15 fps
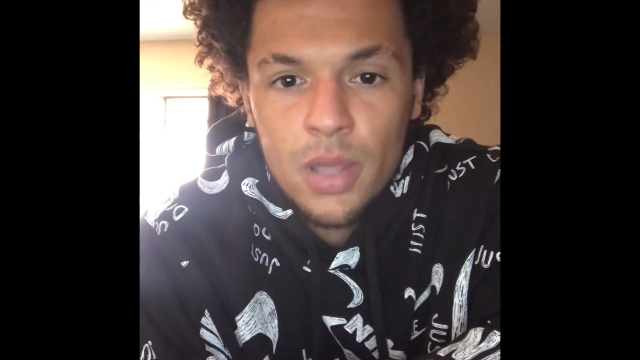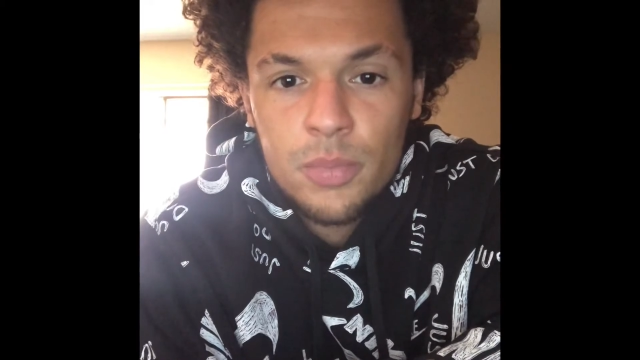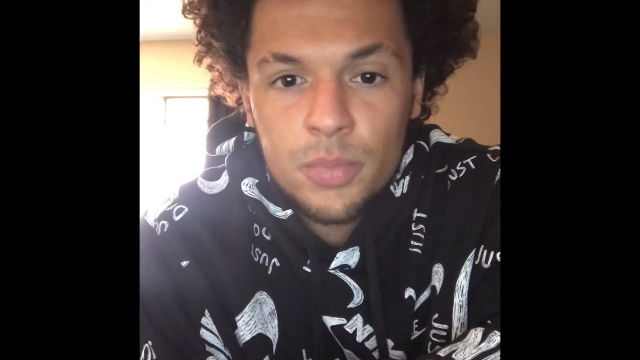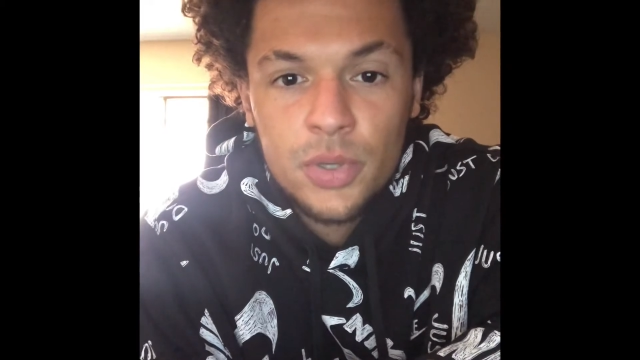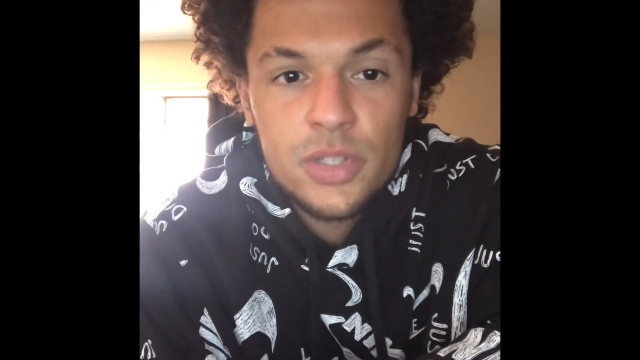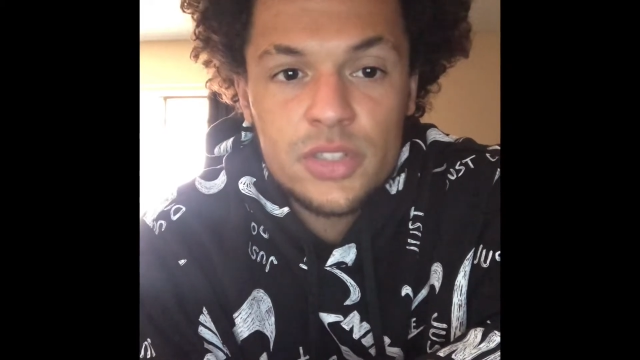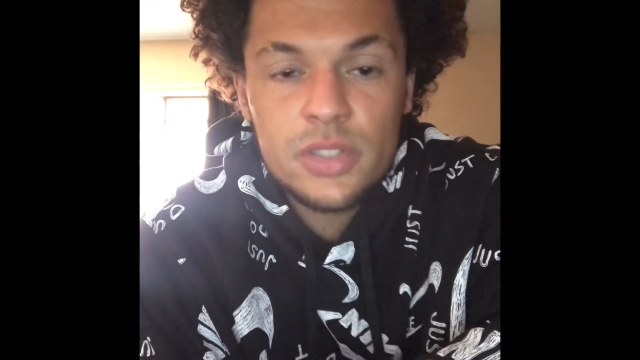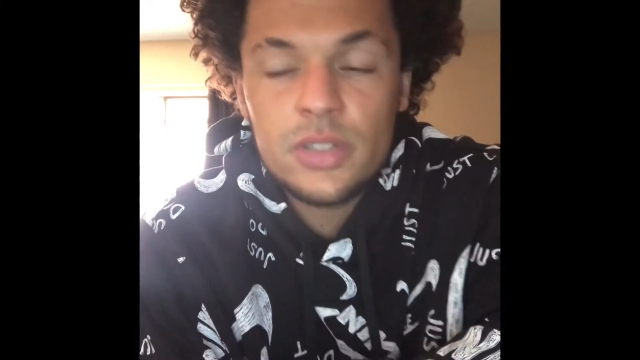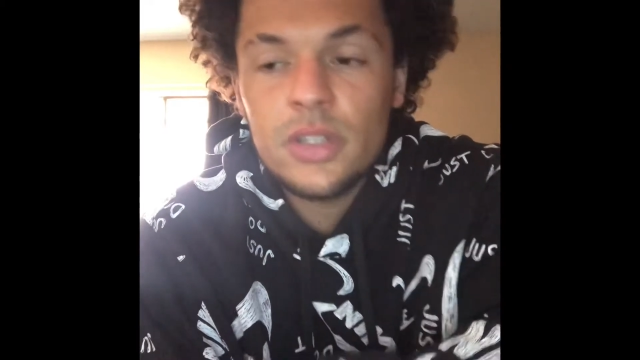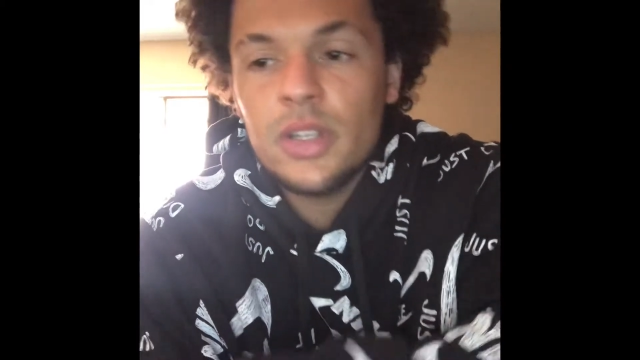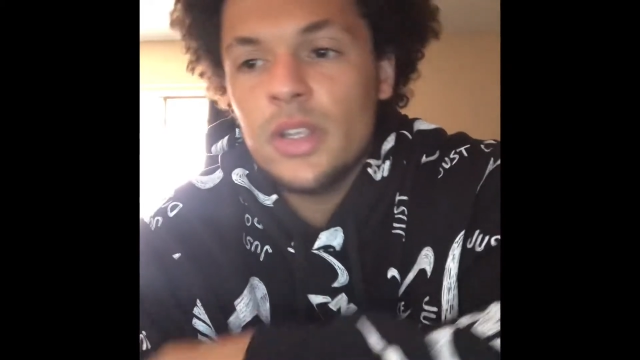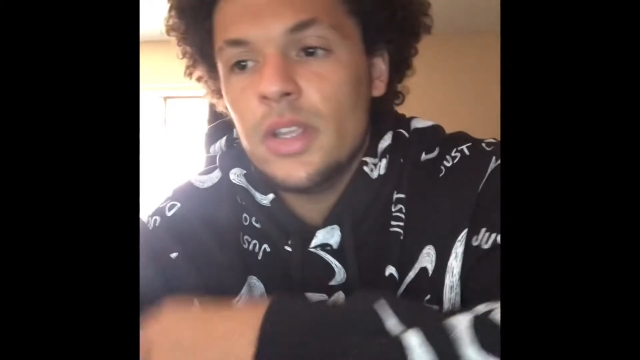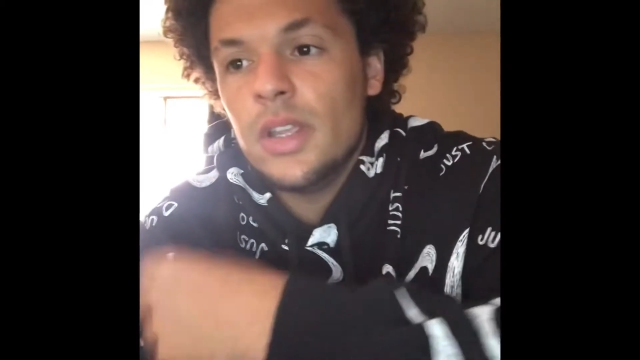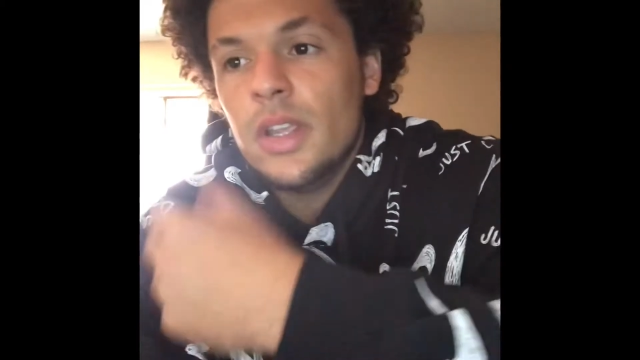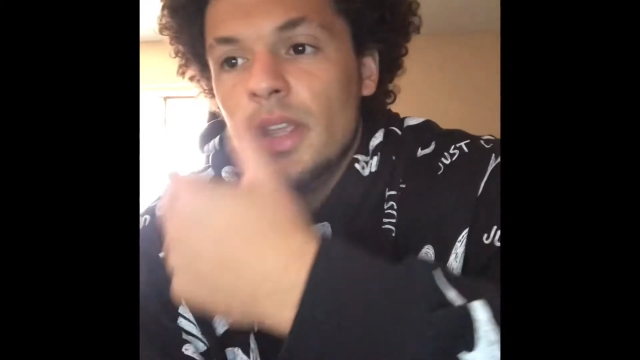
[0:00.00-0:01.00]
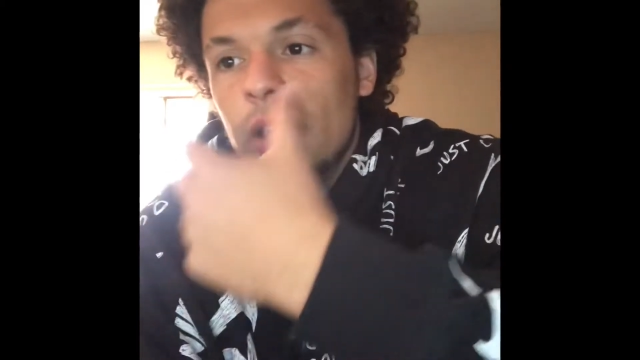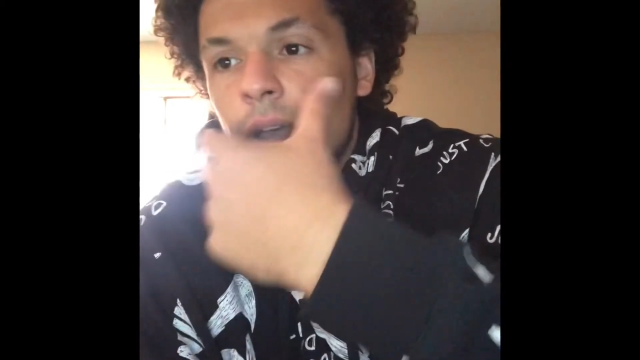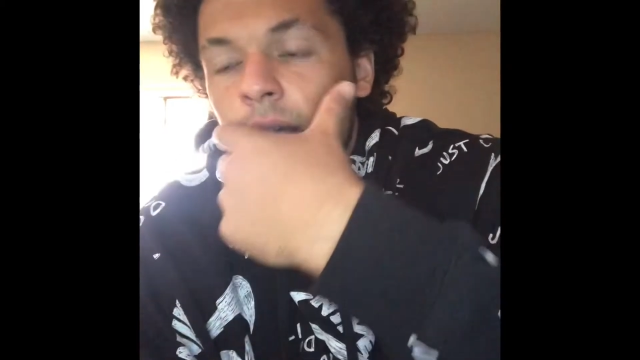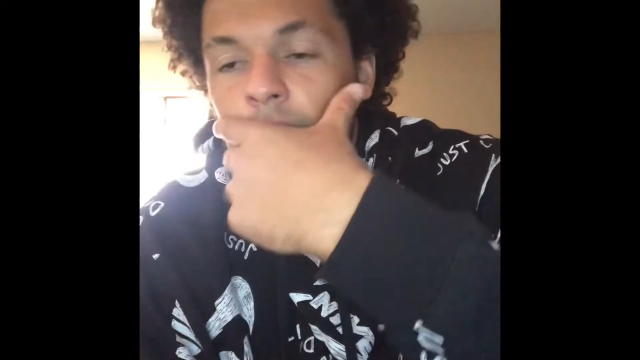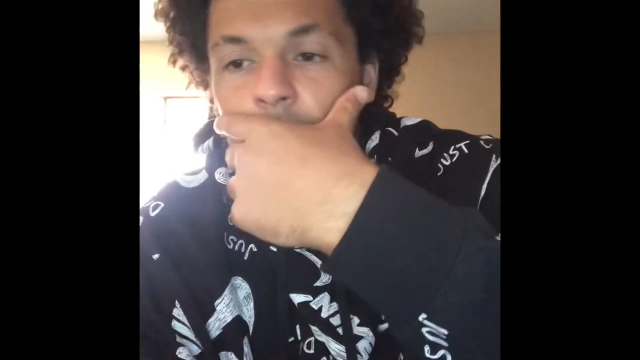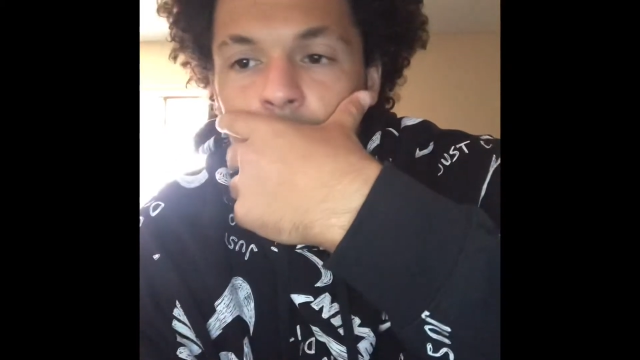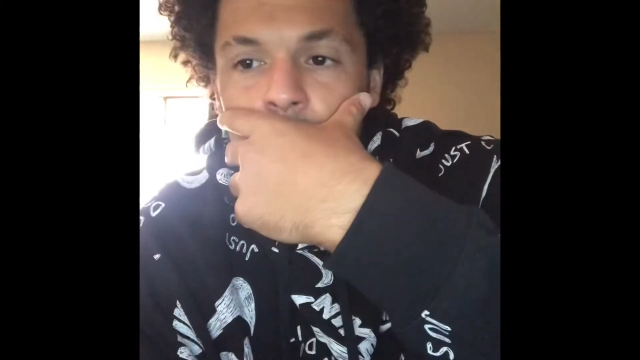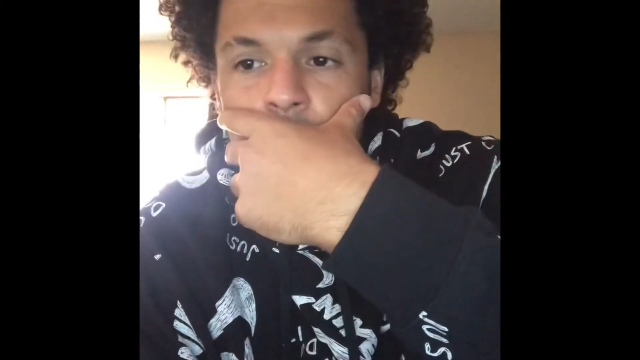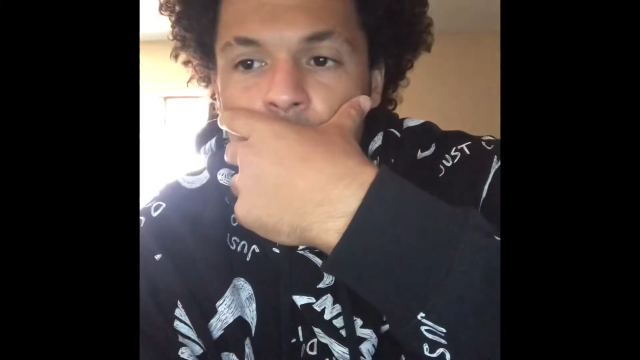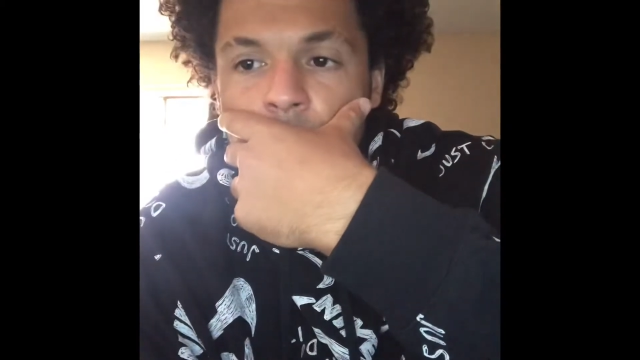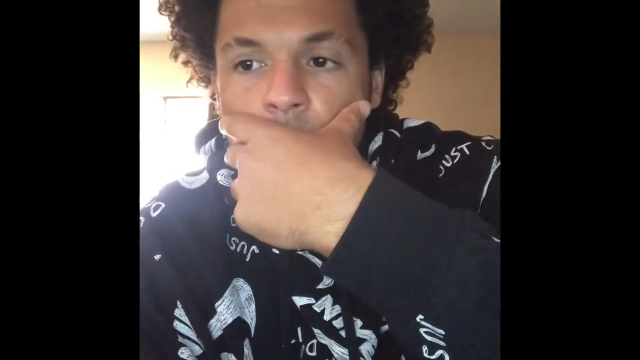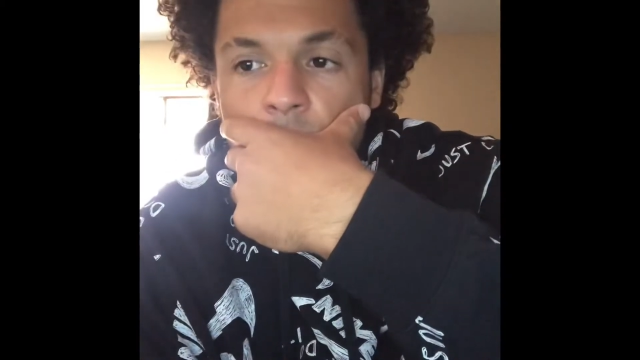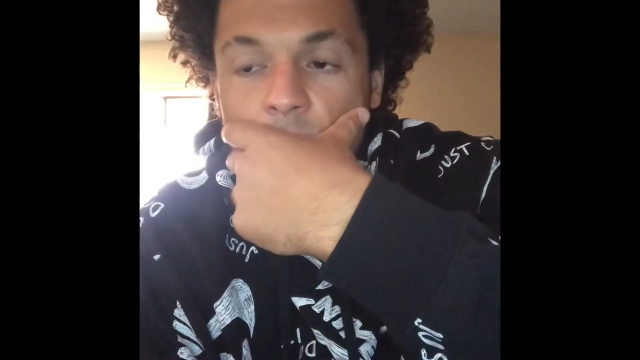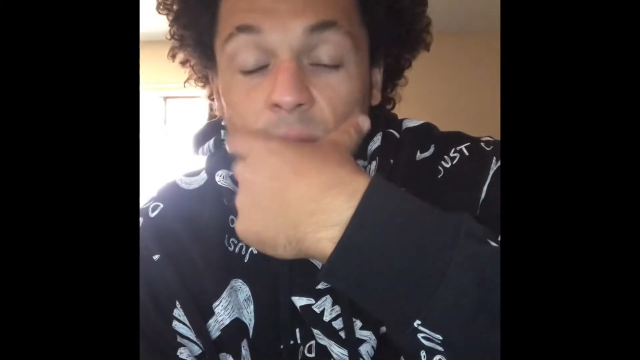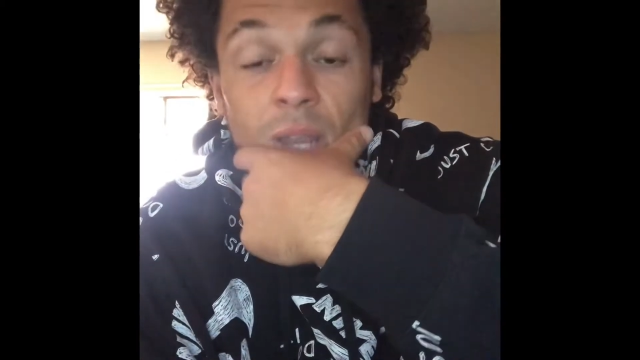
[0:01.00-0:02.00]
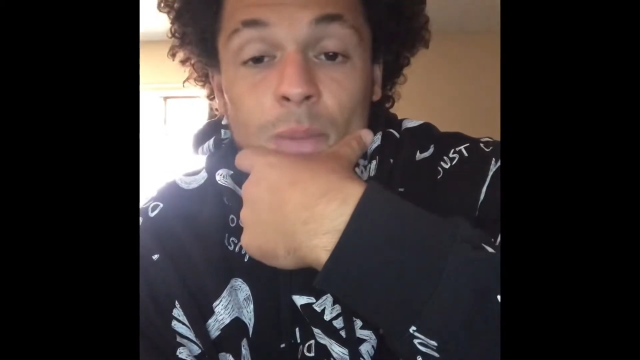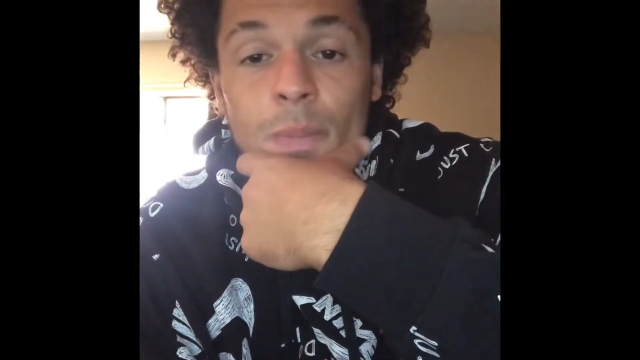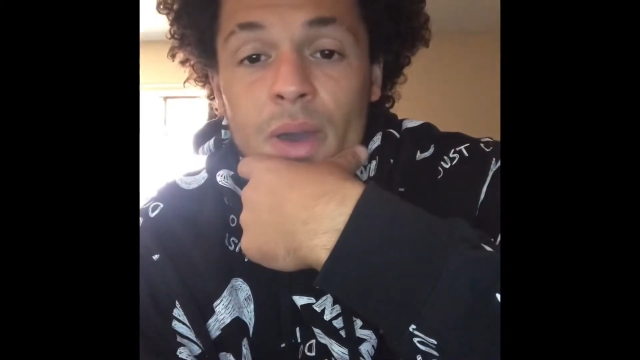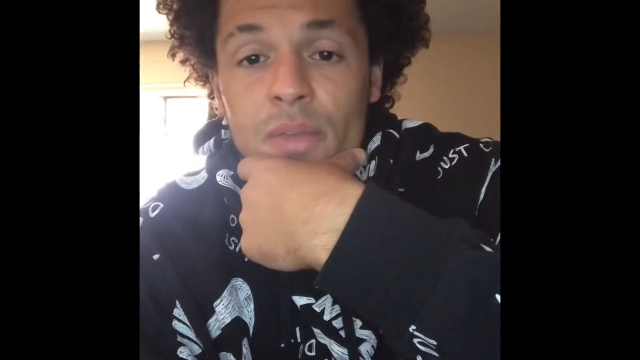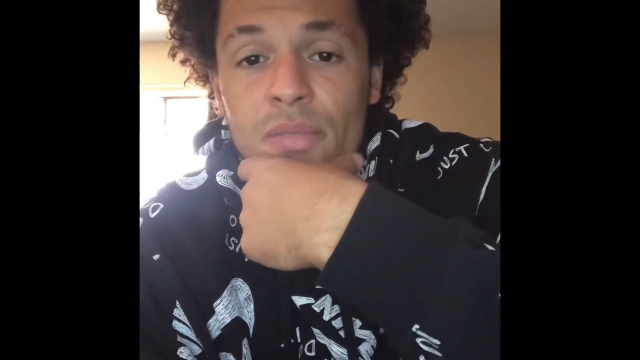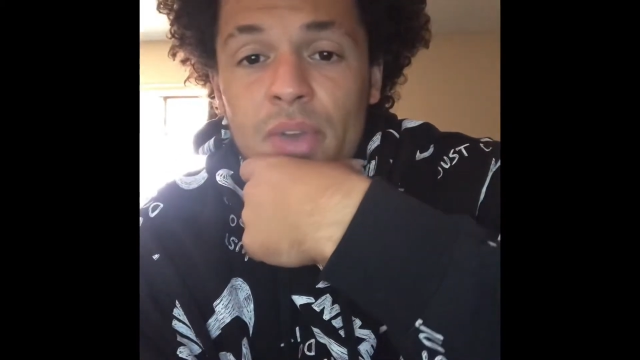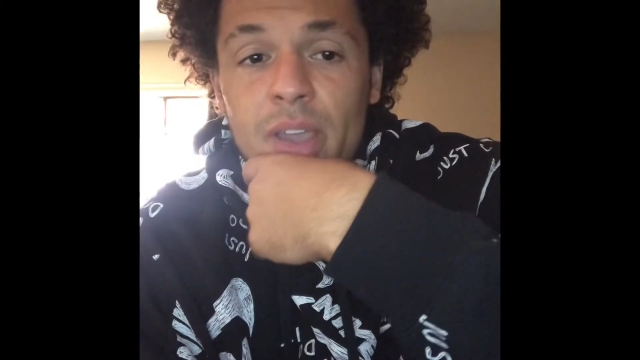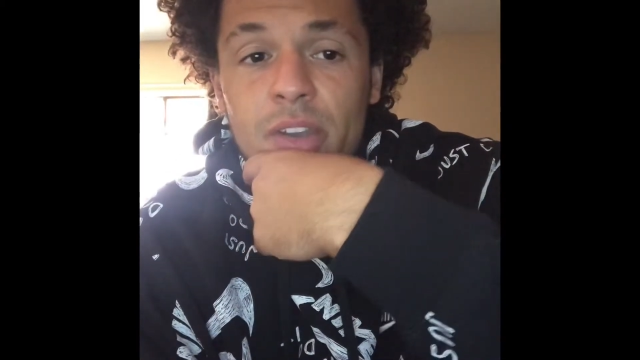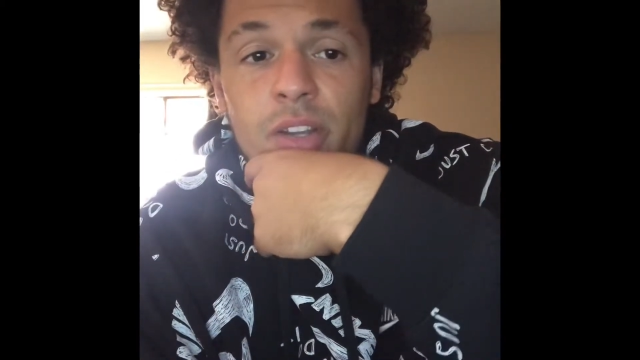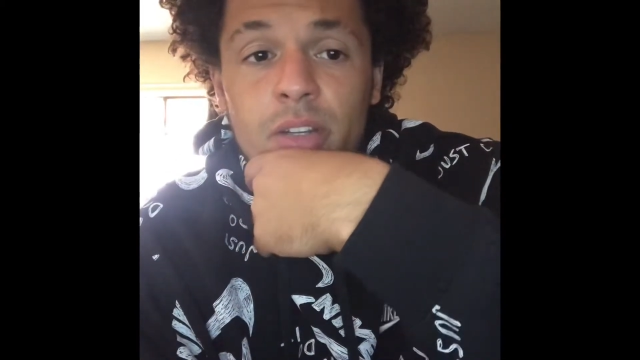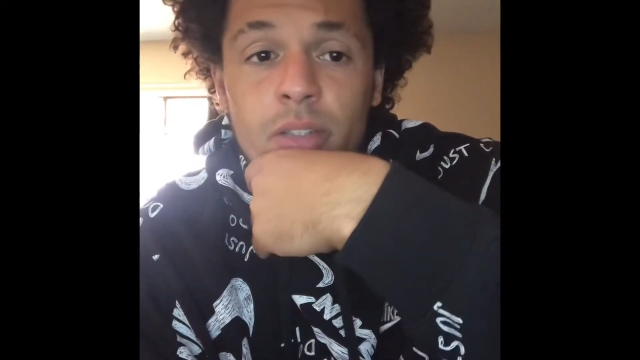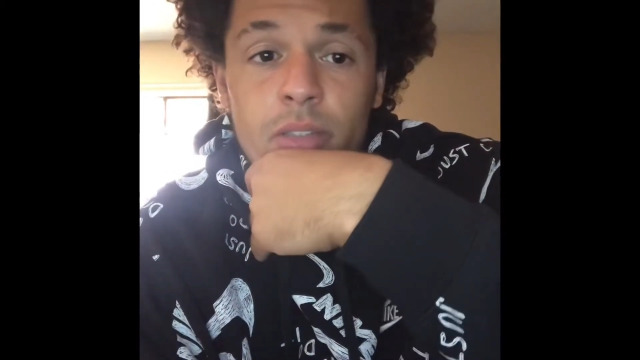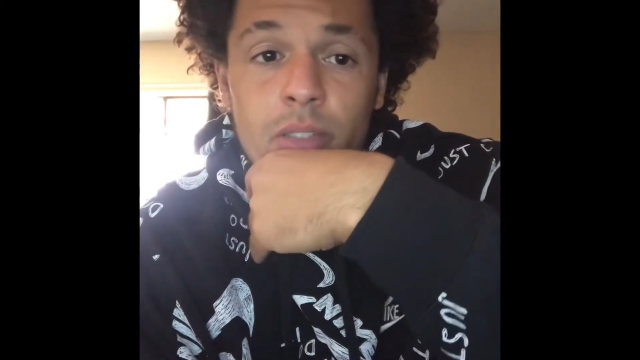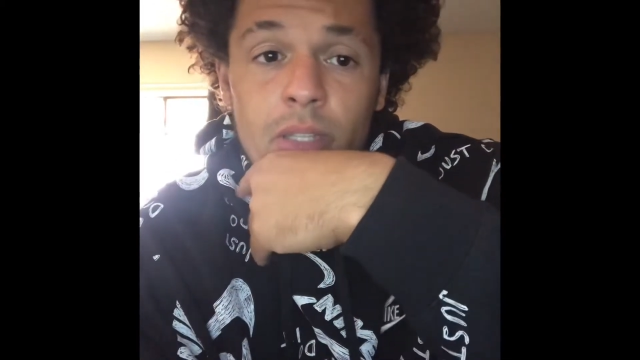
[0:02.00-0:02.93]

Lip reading: person, ground and pound fighter,